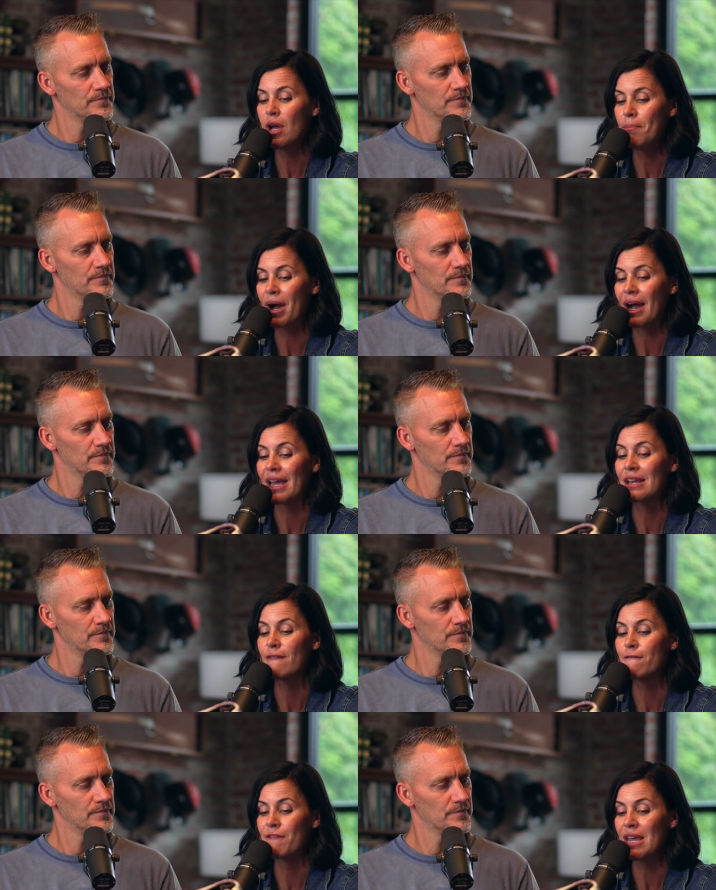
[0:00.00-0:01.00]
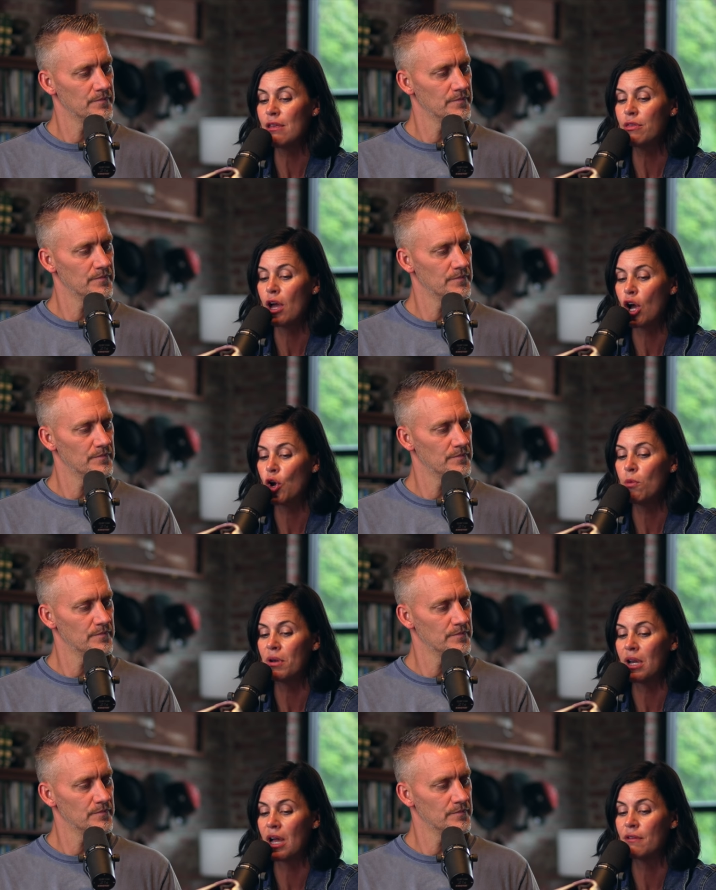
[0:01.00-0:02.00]
Speaker 1: abide faith,
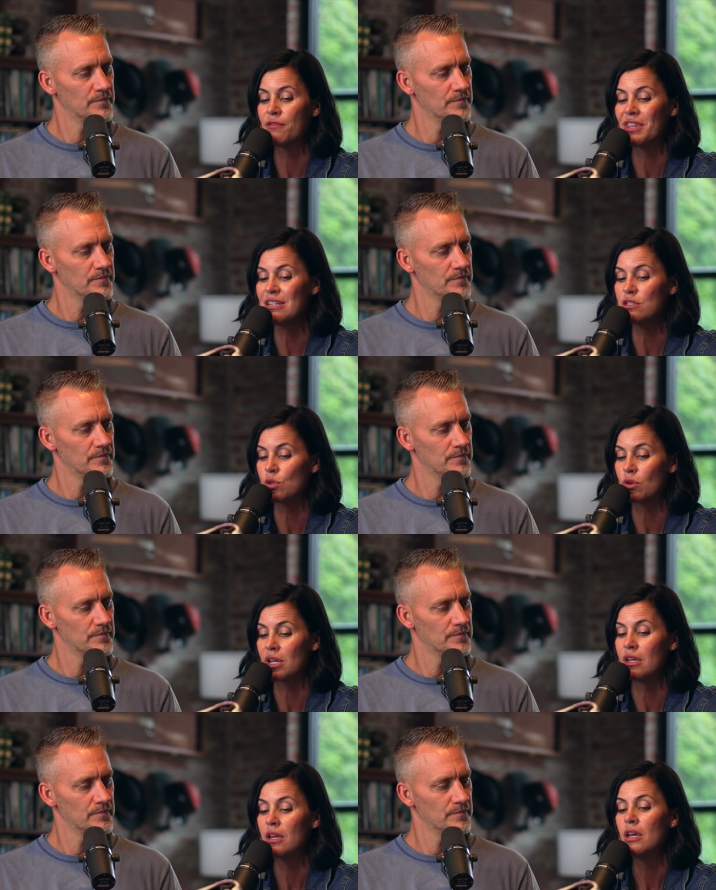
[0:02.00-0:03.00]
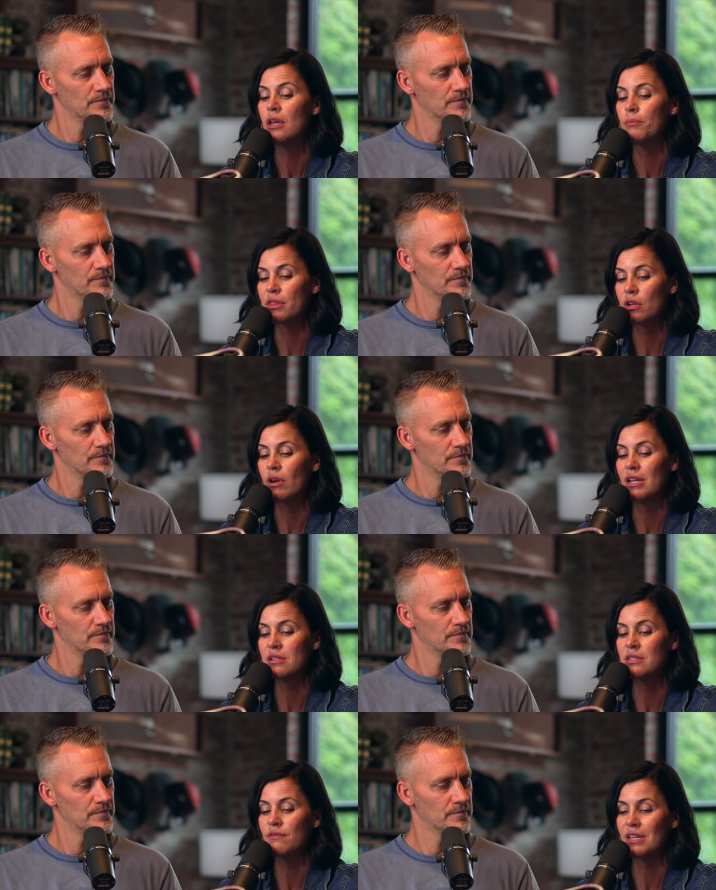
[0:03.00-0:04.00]
hope, love, these three, but the
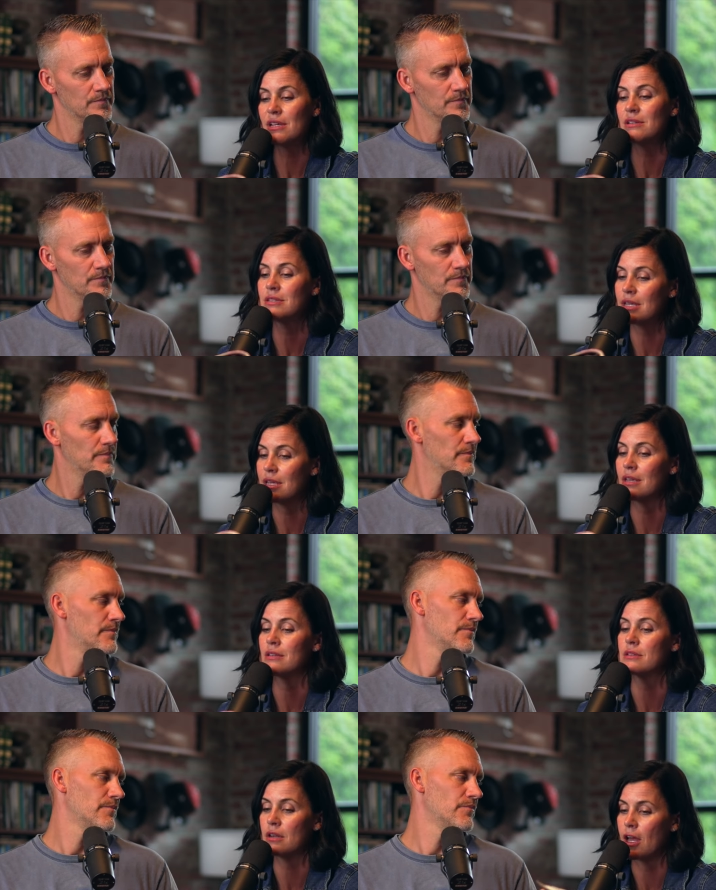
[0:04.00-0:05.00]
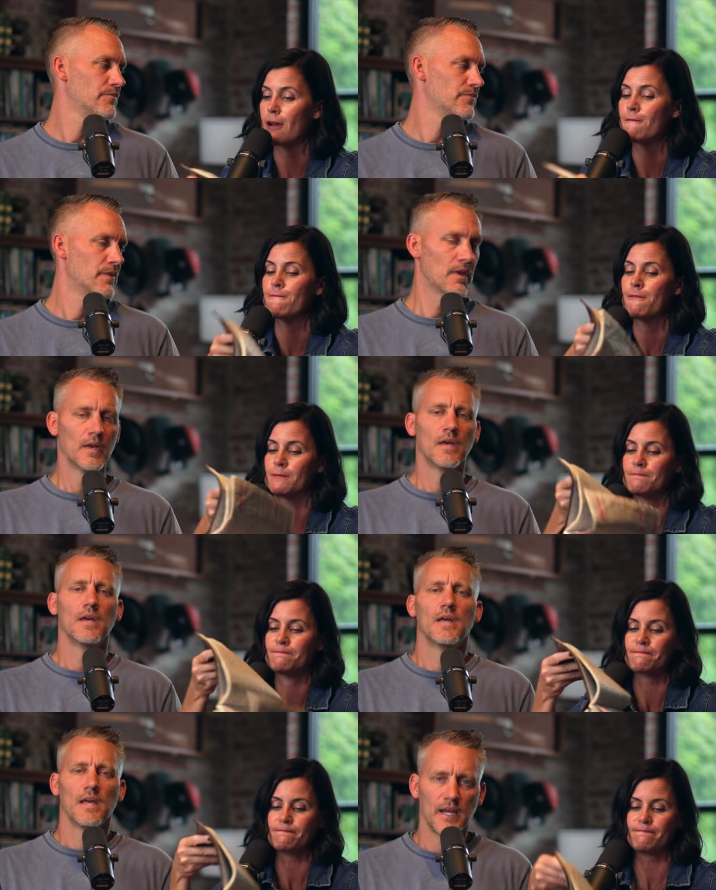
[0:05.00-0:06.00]
greatest of these is love.
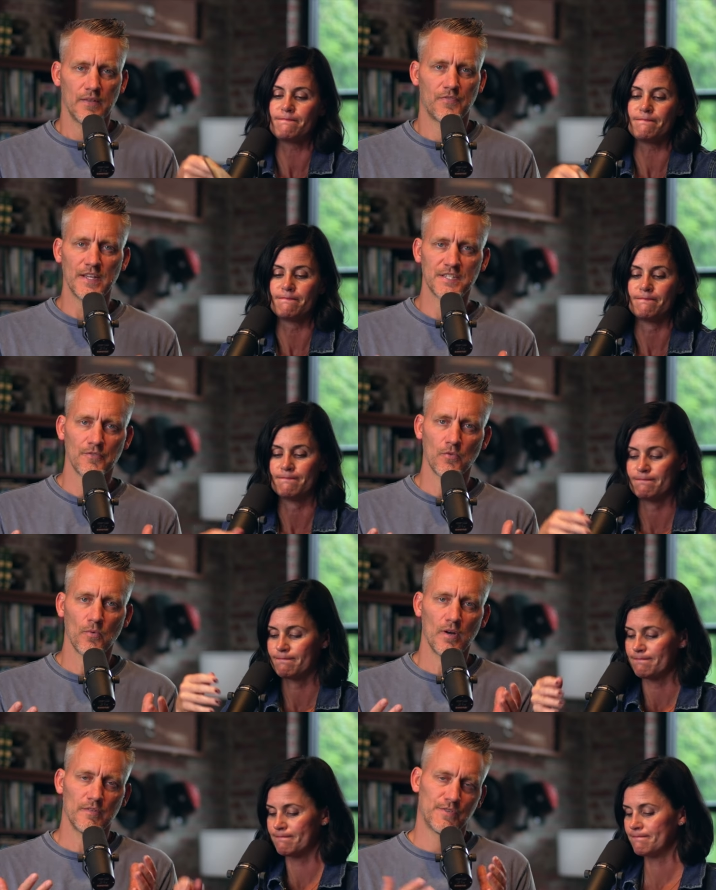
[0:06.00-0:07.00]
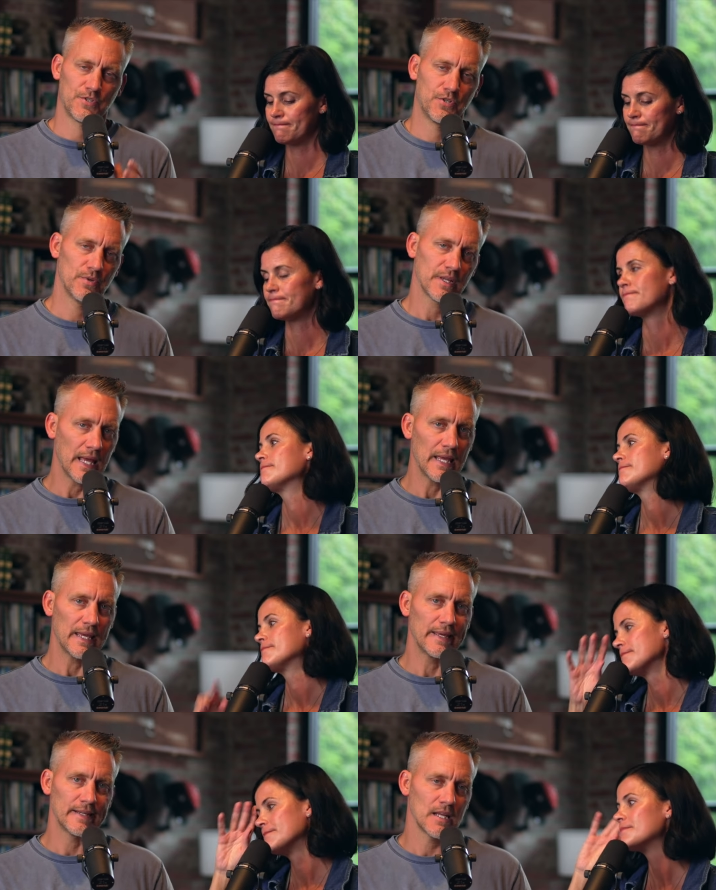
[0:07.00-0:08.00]
Speaker 2: Hey, thanks everyone for tuning
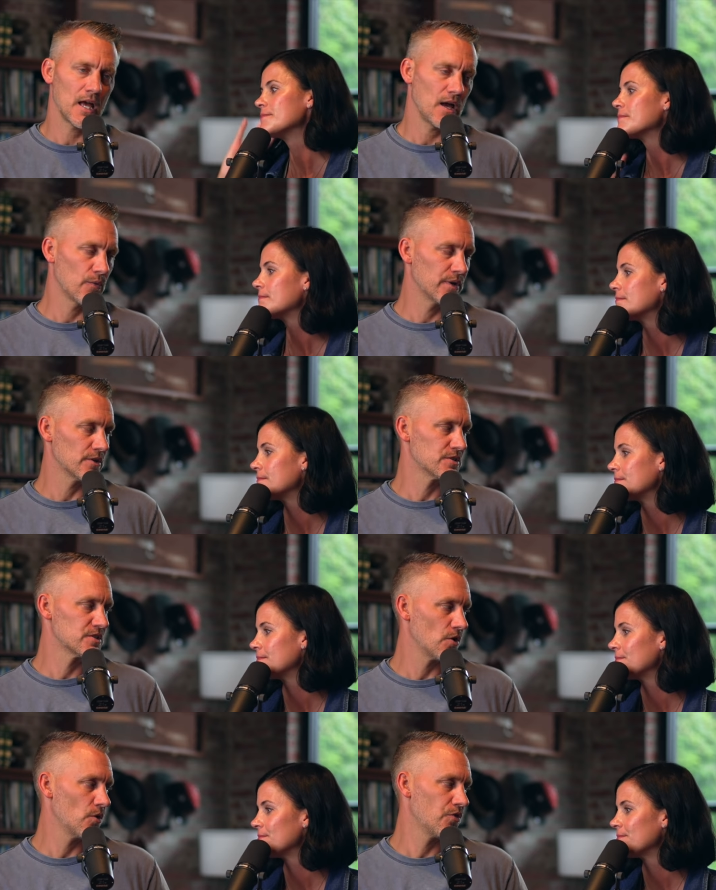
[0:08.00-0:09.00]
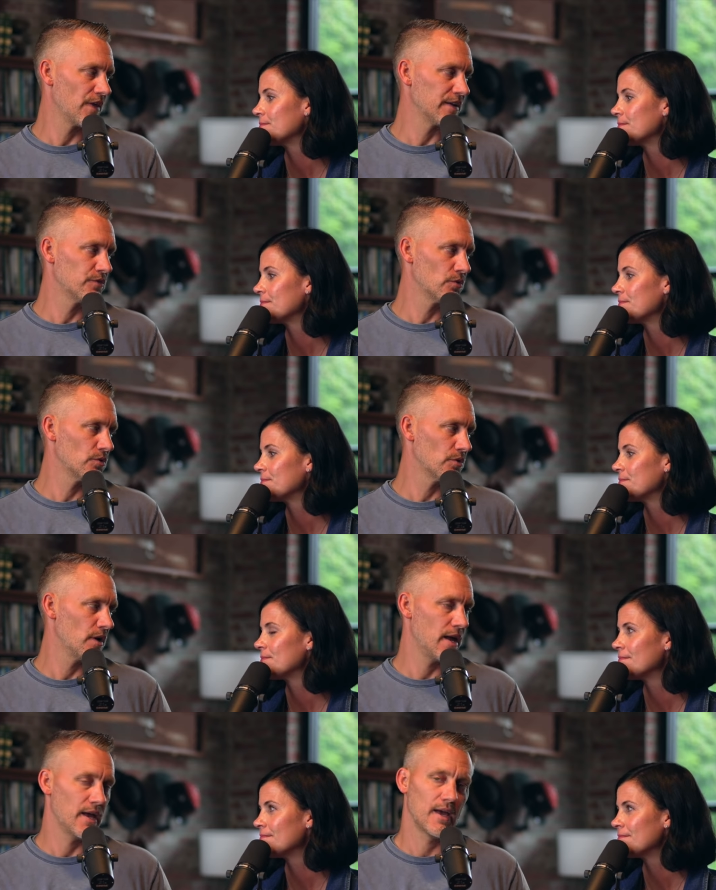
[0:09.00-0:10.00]
in. We are so thankful,
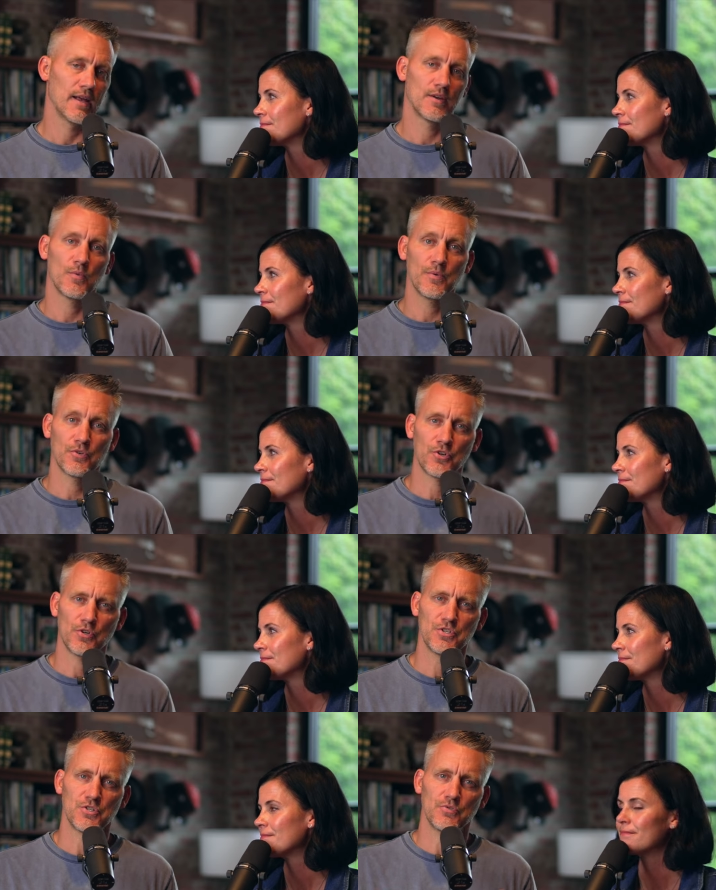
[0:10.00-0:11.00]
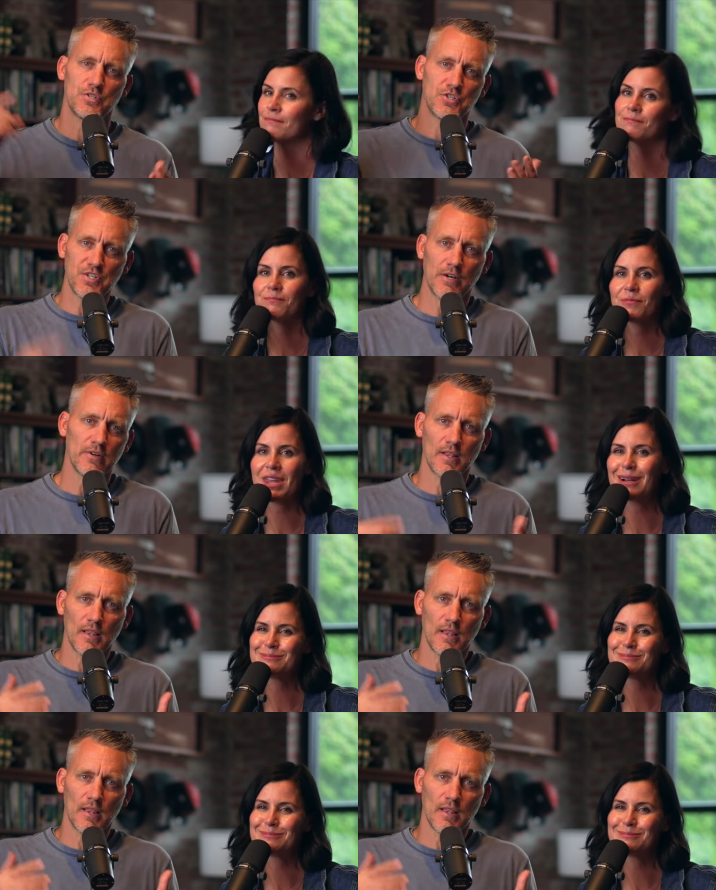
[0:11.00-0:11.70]
and we would encourage you to share it, yeah.